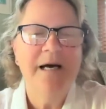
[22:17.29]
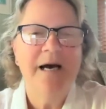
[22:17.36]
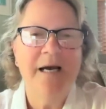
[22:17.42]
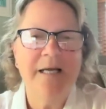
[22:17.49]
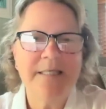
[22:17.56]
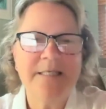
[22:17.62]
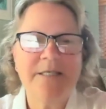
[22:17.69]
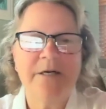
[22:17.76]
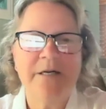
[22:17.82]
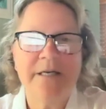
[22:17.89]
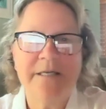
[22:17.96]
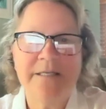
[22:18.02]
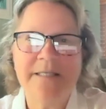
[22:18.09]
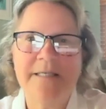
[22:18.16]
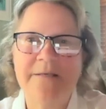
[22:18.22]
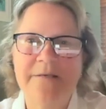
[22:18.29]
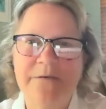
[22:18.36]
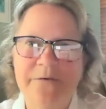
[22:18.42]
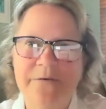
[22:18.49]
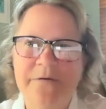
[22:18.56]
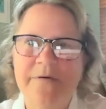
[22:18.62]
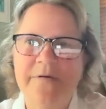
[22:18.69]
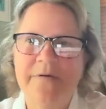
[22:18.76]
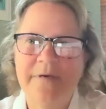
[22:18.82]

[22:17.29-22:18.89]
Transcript: i started to